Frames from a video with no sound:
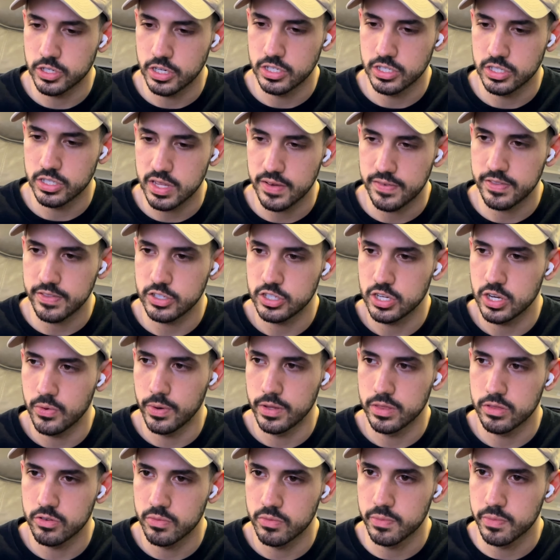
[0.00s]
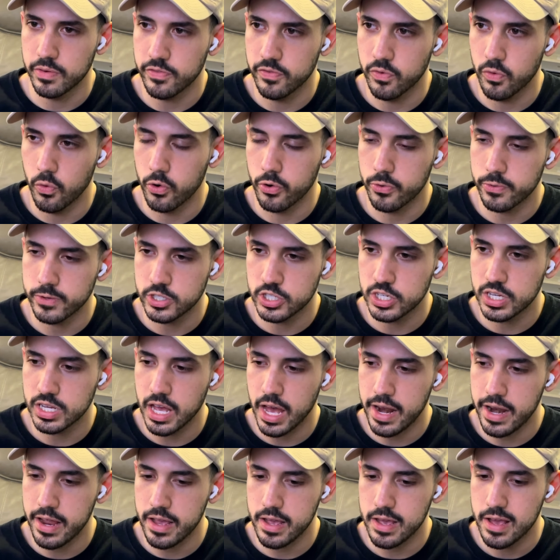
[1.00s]
and stuff that she went through before when she
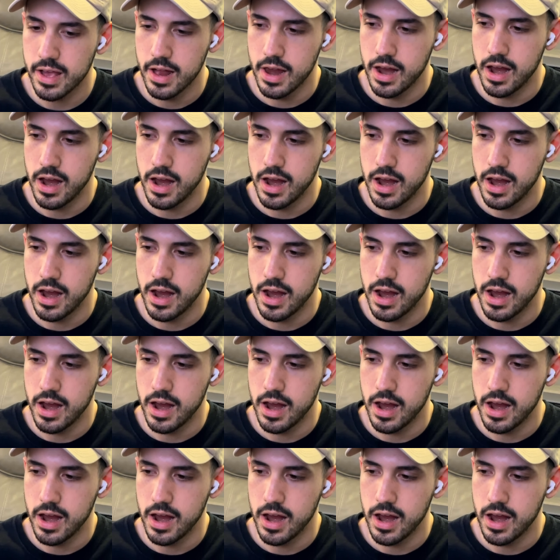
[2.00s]
got it,